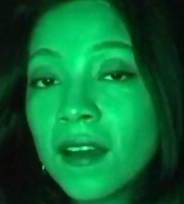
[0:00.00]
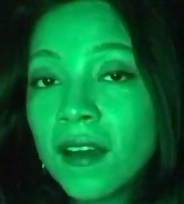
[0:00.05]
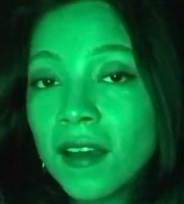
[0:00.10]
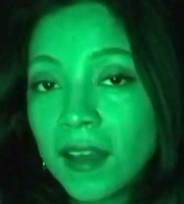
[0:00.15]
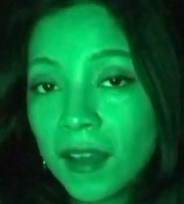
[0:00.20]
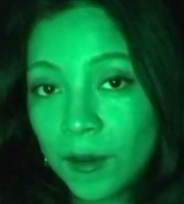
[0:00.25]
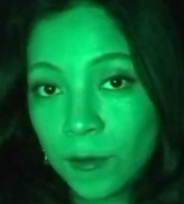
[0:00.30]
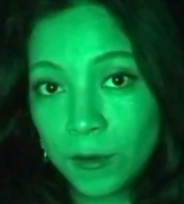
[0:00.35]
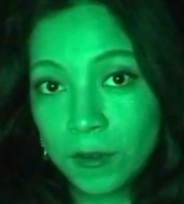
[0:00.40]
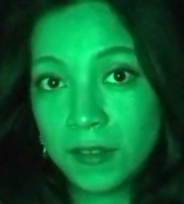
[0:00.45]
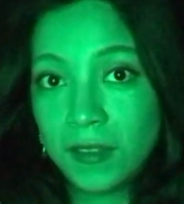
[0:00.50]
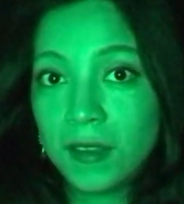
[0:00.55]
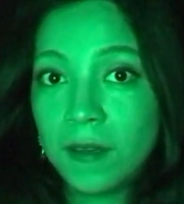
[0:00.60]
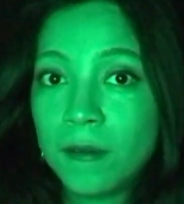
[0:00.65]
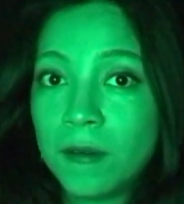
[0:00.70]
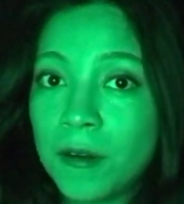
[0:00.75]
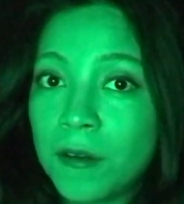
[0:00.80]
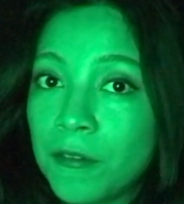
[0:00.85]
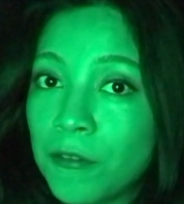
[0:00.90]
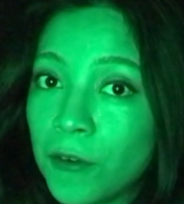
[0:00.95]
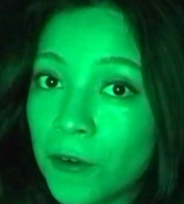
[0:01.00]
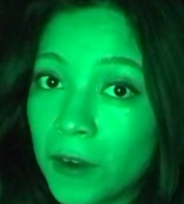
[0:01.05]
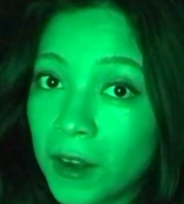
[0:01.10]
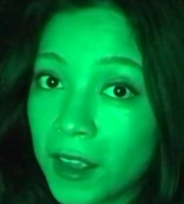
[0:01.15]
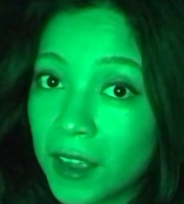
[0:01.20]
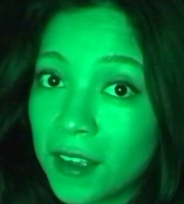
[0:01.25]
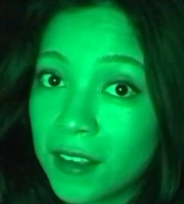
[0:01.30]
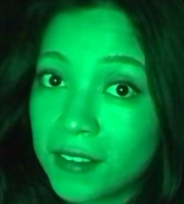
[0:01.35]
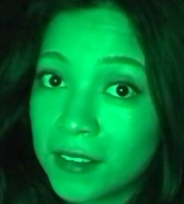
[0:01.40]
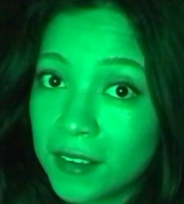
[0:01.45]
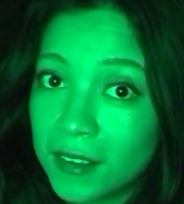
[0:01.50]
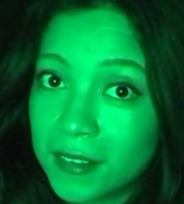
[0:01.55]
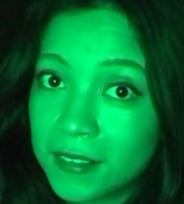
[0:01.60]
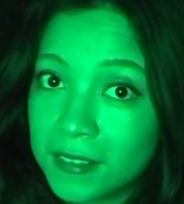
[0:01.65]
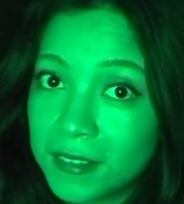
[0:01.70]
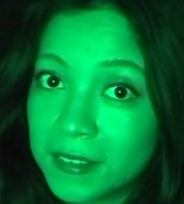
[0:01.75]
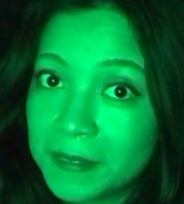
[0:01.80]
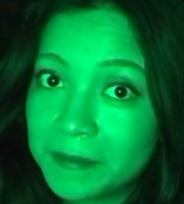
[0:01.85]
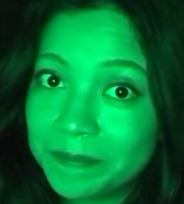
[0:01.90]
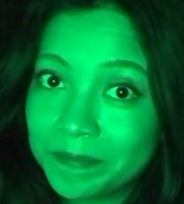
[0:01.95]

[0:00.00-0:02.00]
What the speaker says: I will never forget that.